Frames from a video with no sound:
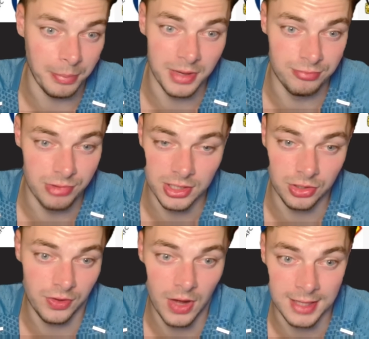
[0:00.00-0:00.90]
and it really
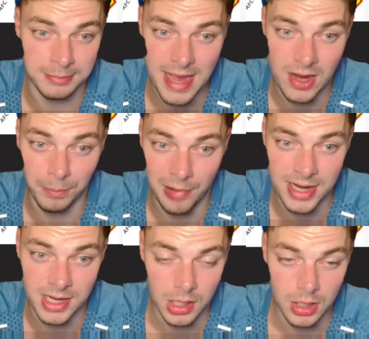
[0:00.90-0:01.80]
just feels like it's make or break